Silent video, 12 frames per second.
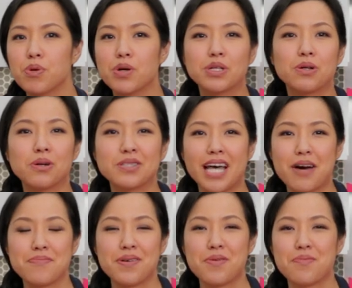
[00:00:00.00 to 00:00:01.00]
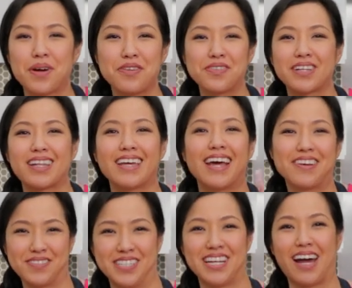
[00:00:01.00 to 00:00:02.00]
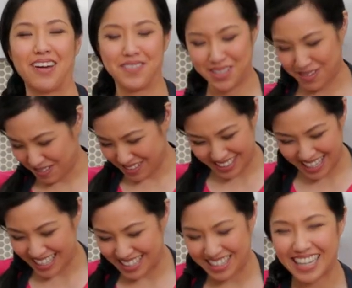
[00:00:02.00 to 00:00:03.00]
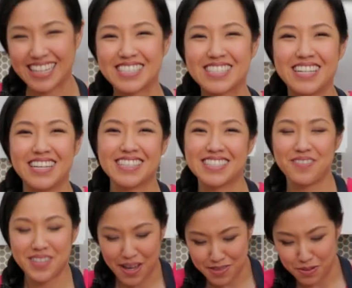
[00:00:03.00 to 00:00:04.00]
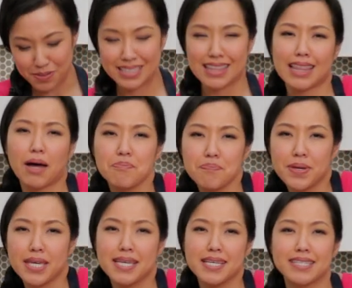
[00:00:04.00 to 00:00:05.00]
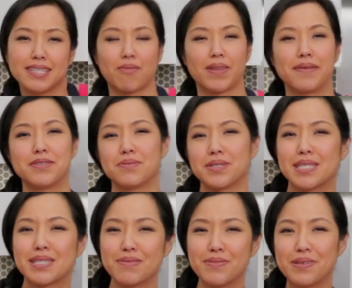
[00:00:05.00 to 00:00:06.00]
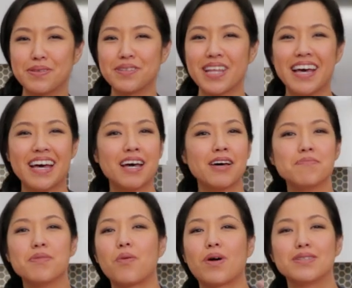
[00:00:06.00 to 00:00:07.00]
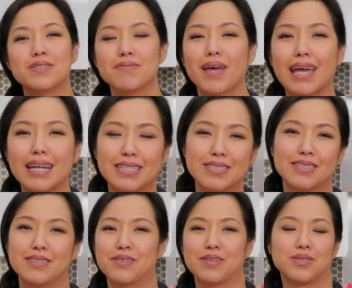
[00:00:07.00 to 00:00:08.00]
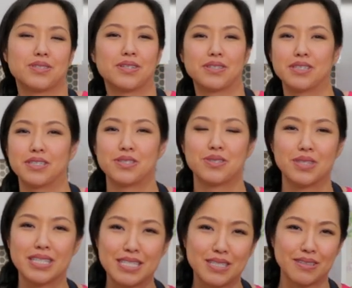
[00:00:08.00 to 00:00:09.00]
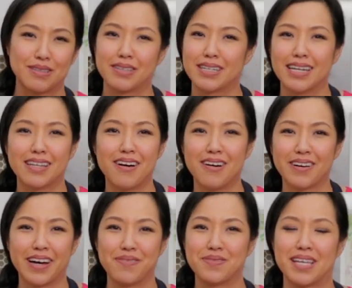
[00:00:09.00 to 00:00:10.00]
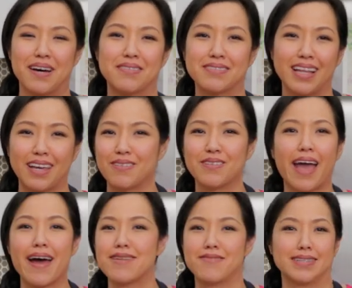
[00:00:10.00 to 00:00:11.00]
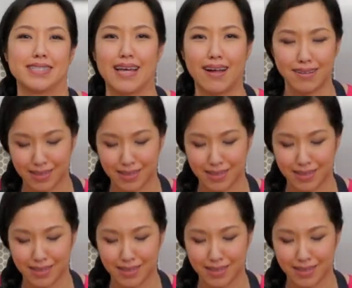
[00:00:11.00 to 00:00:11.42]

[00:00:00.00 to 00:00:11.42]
But it cooks up perfectly every time. So it like sometimes it was lumpy, sometimes it was smooth. But once you make it into noodles, turn it into the dessert, it all comes out like you can't even tell.